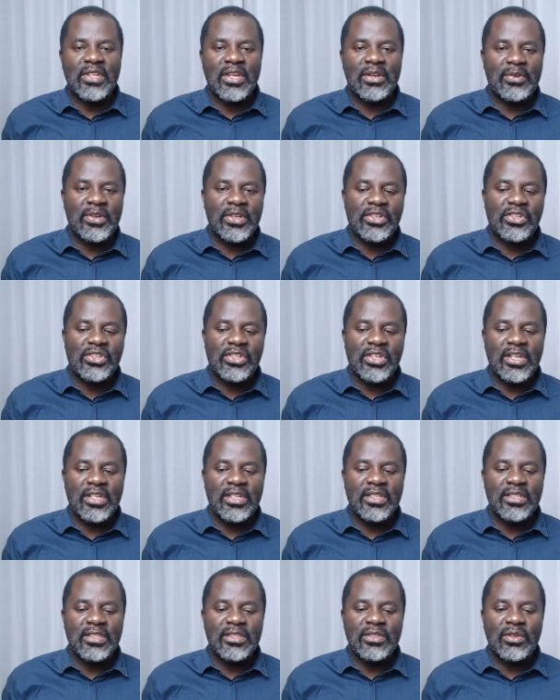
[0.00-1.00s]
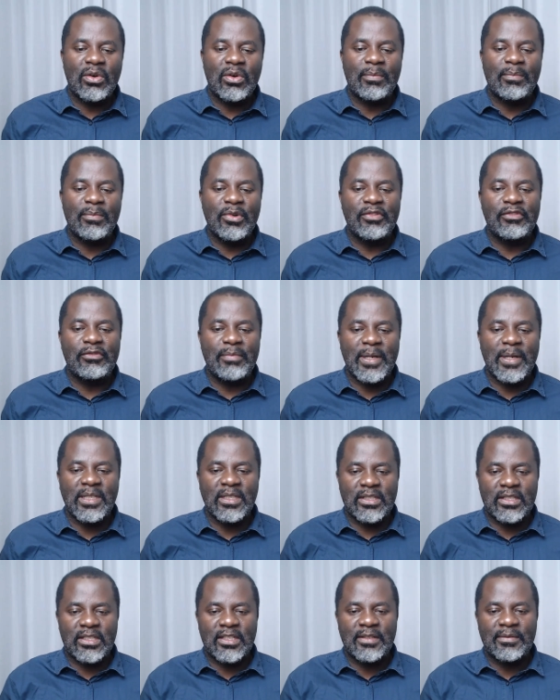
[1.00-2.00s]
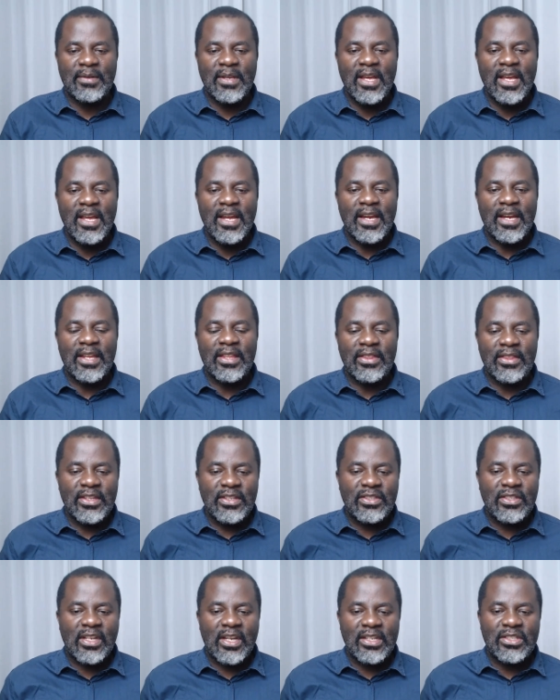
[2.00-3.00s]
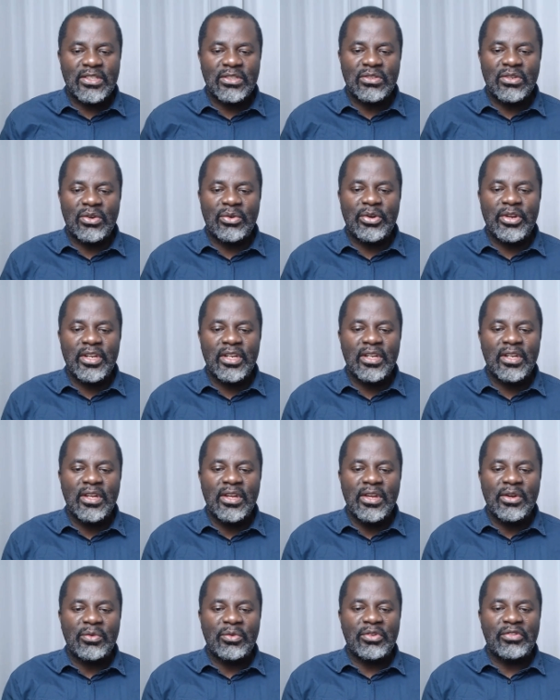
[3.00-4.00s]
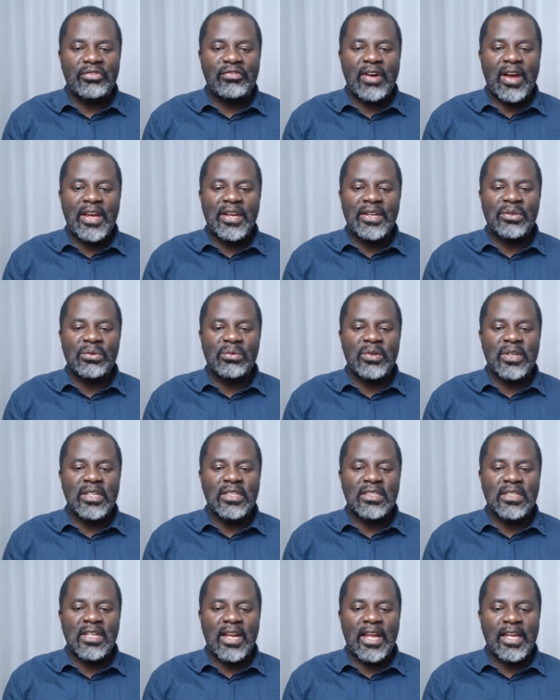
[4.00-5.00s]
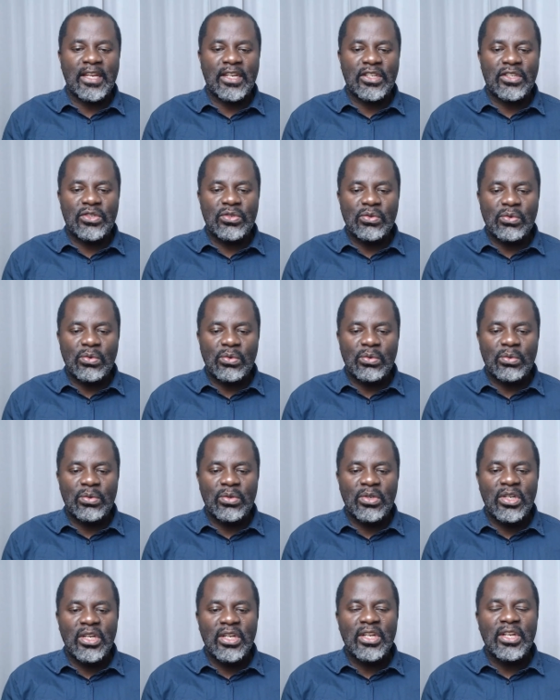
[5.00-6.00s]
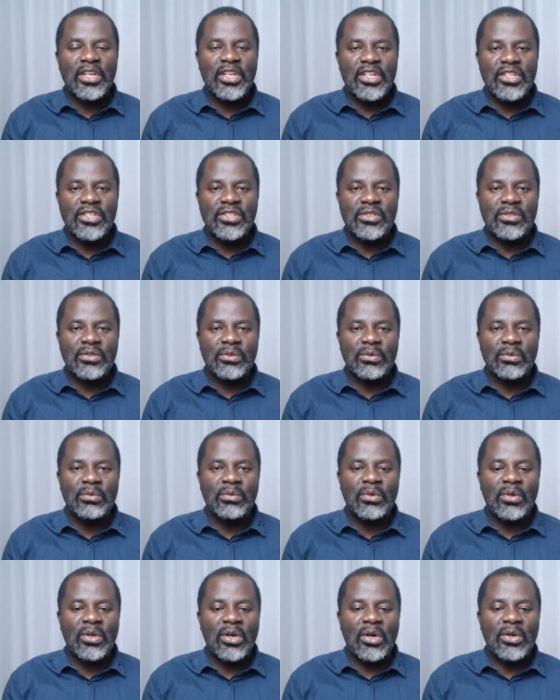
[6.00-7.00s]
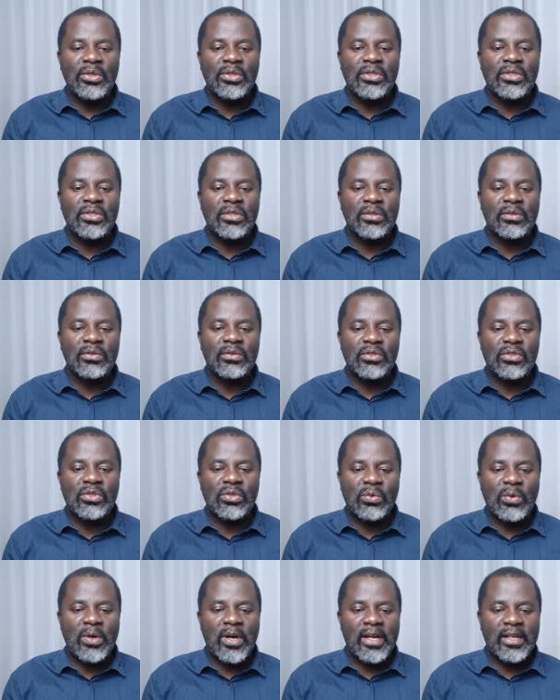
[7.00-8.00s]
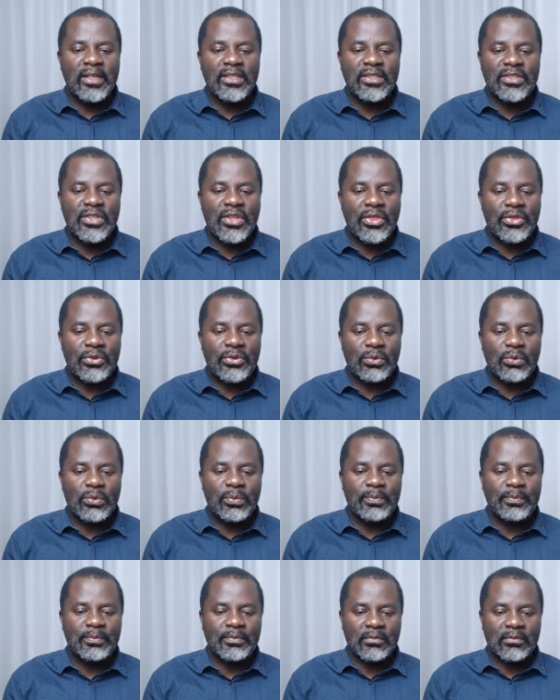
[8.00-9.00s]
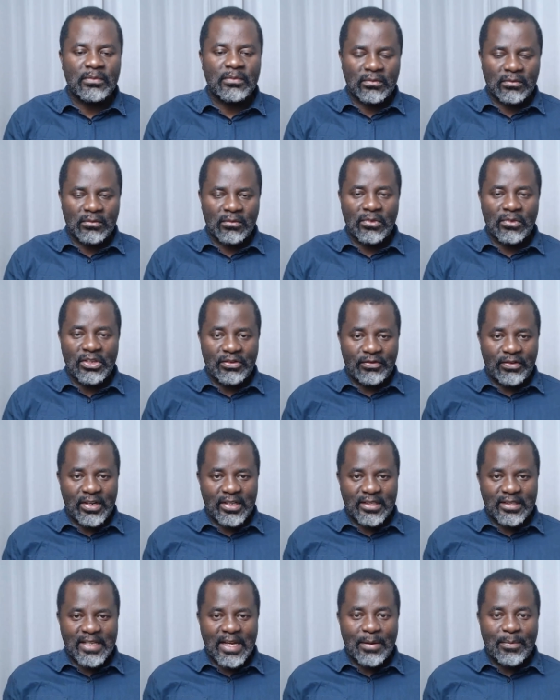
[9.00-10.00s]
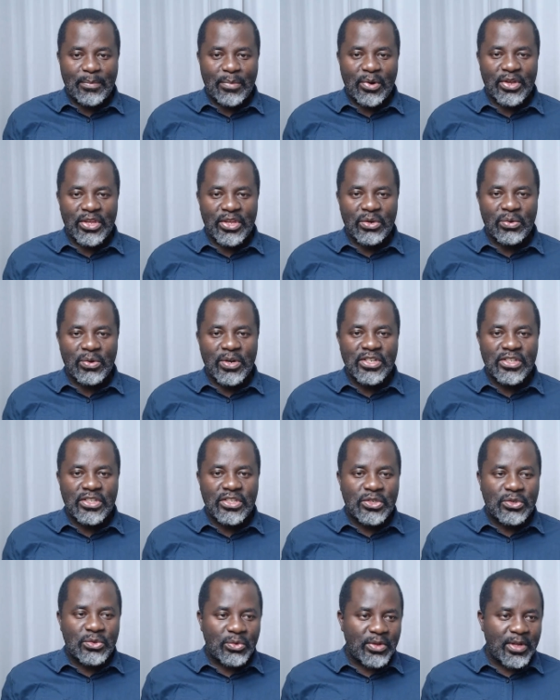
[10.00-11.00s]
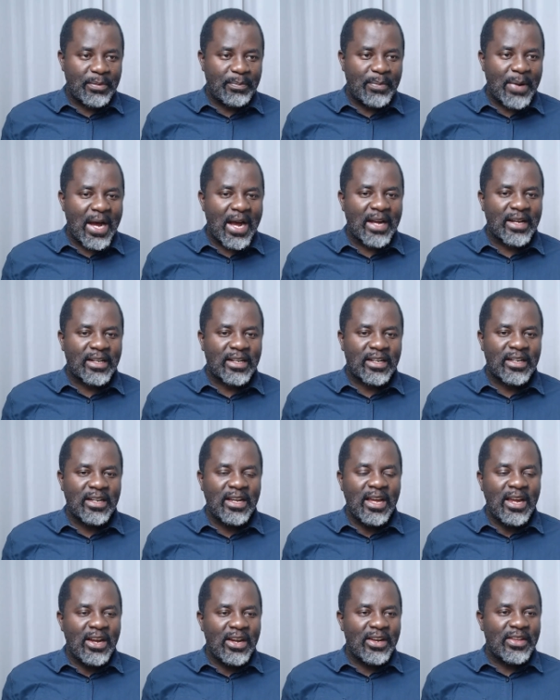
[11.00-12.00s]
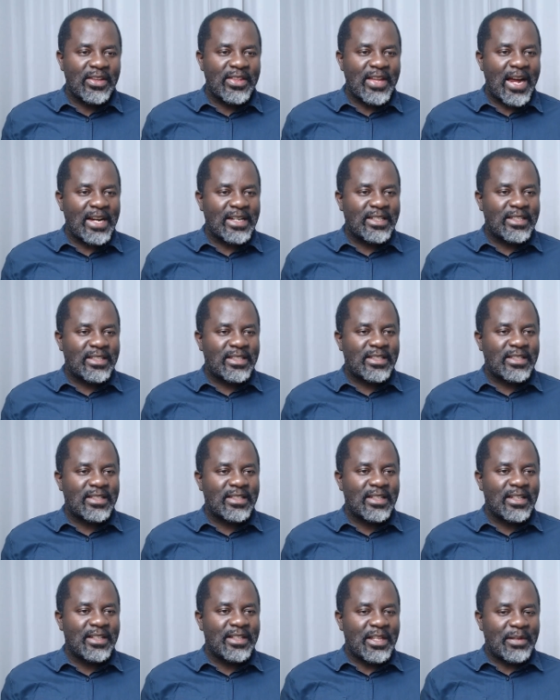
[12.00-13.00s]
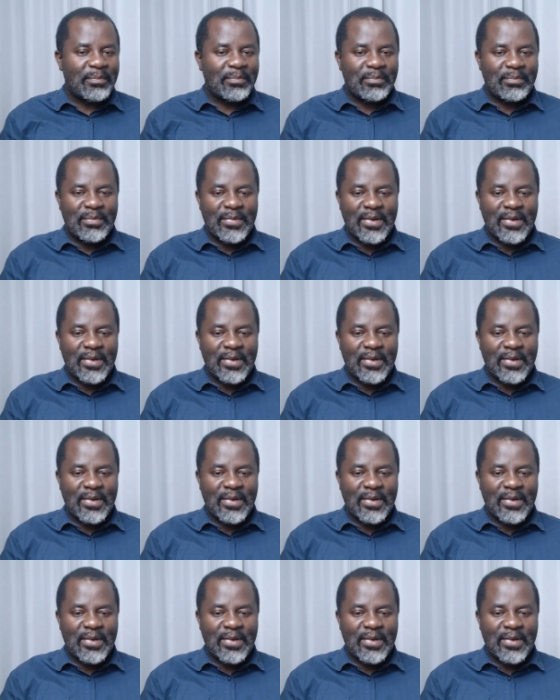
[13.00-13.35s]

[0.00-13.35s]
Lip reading: direction or movement. In this category, we find words like to, into, onto, towards, through. For example, he went to the park. That's the